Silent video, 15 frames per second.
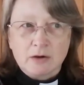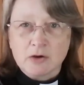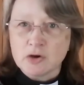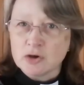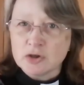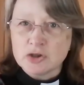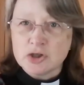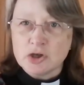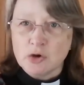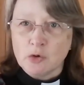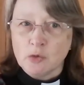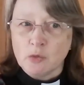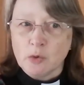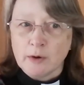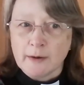Could
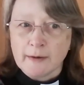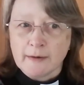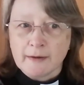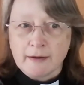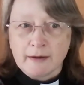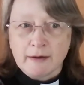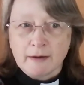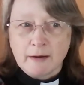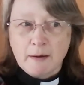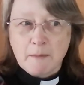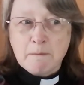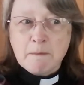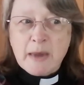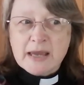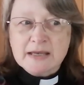you
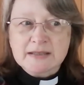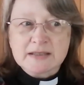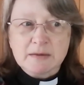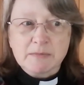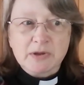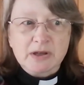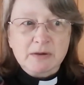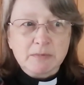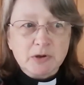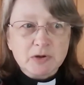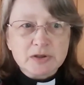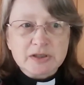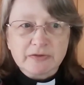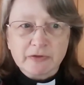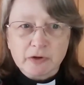make something
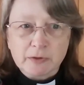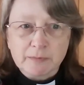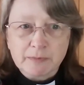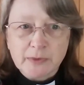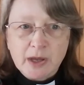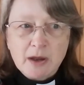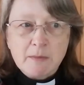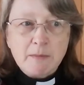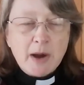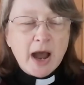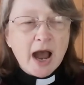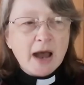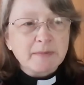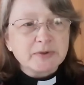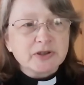beautiful?
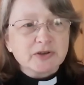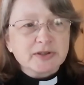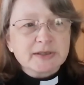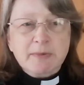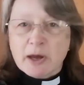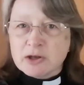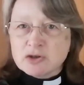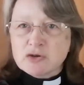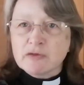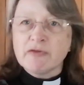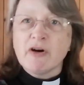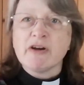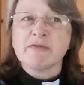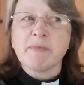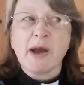Perhaps you'd spend your
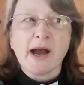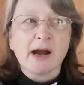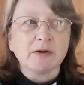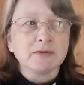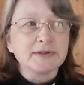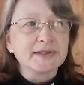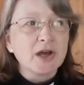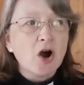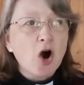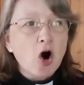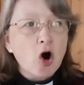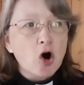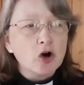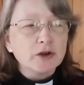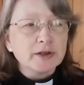£5
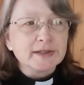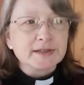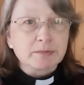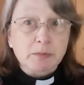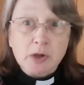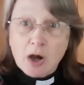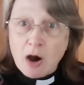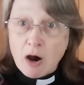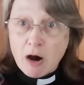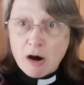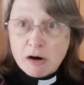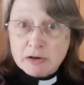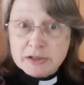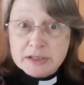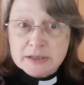on some
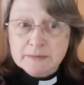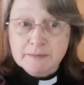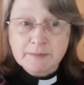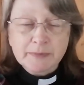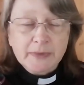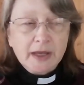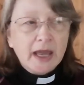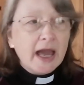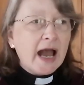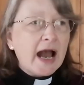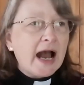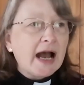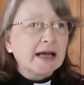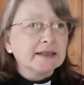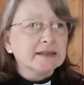card
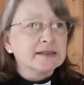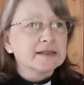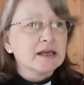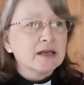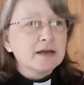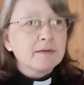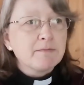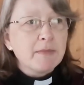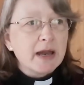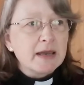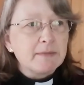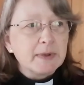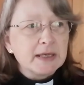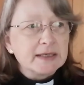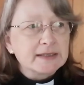and
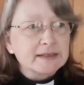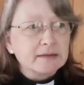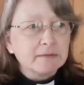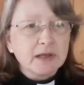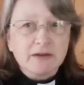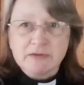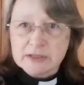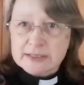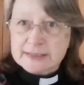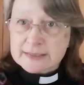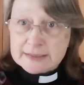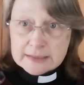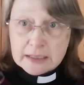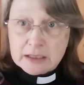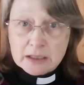maybe some lovely
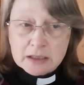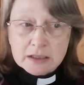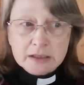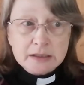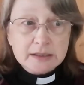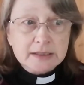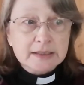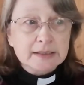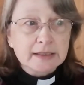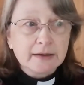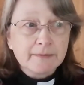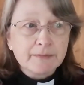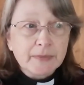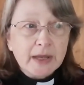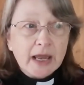
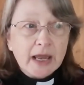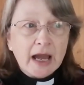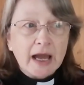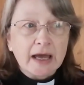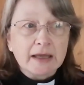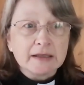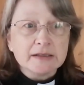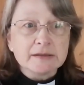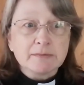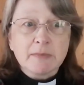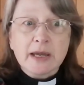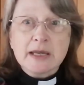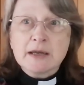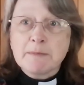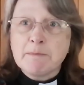stickers and
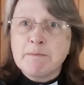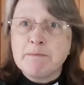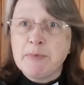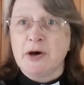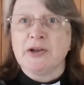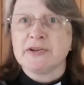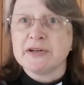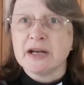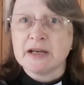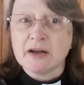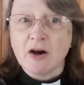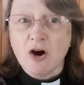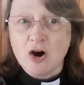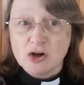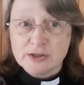make birthday
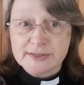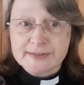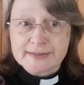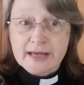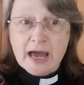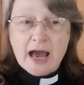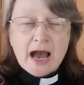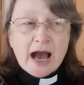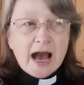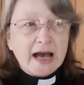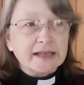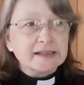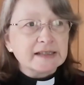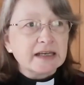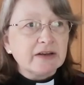cards.
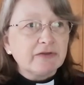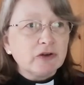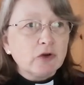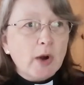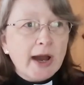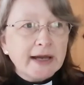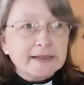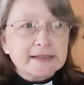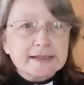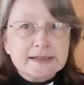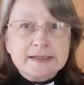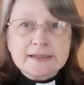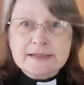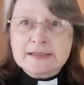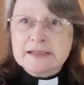And if you had
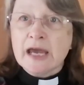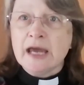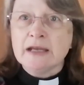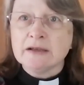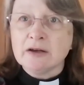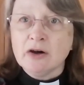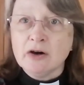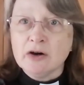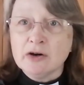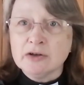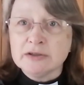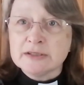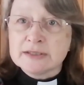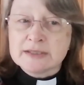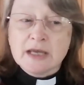10
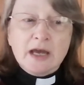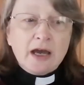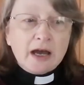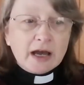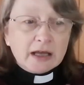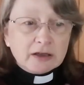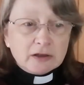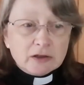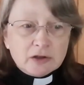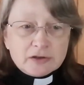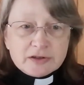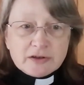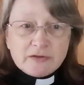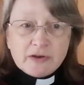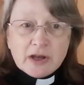cards and a
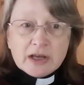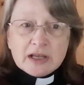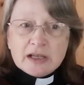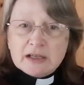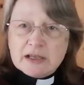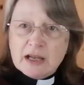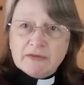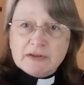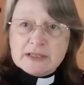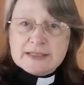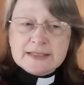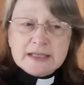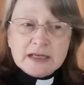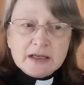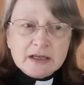lot of lovely
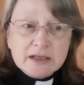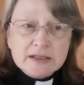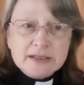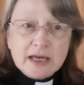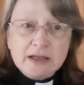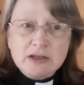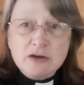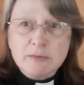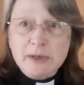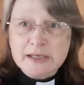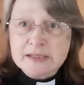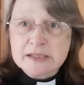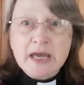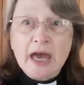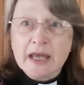stickers and you
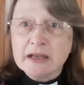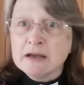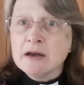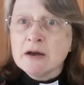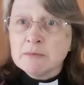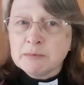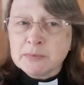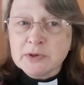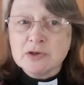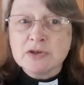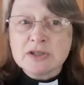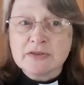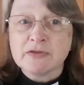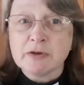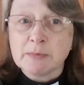made 10
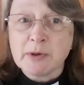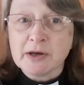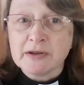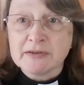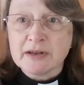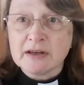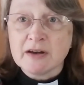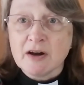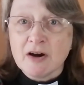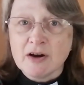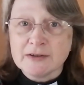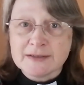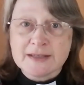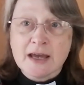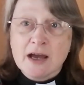beautiful birthday
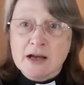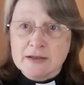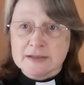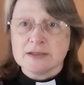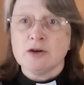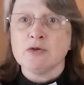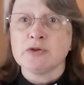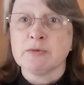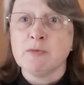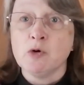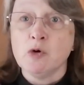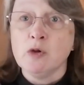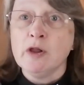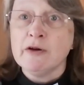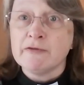cards and sold them
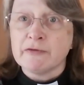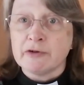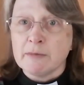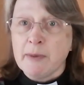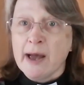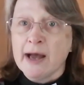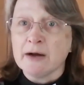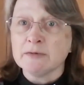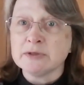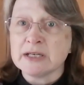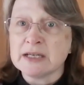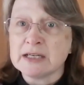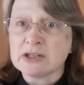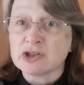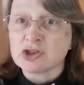all for £1
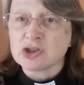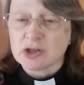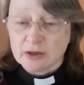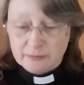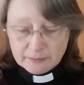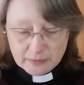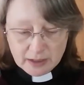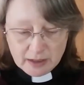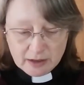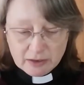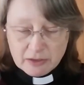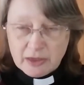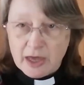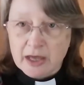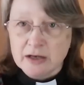each,
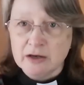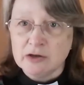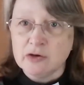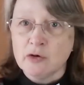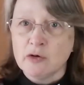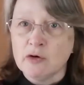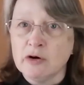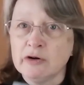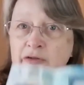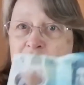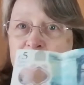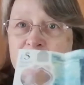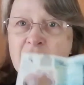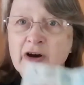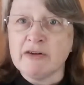then your
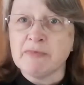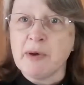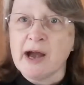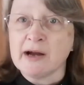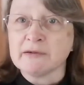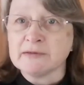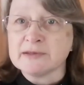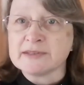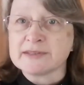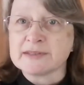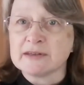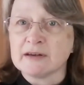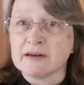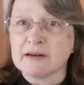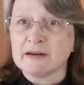
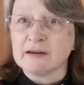£5